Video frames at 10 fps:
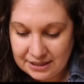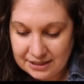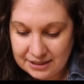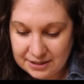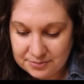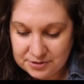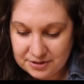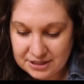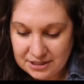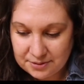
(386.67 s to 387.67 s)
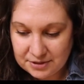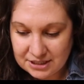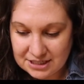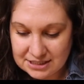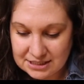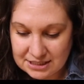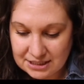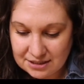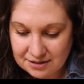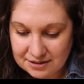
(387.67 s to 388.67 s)
So I think I'm gonna stick
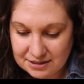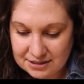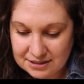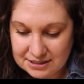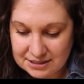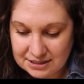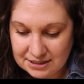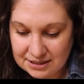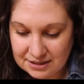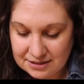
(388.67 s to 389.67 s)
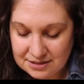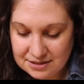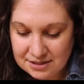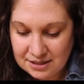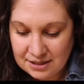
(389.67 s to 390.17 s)
it on this end.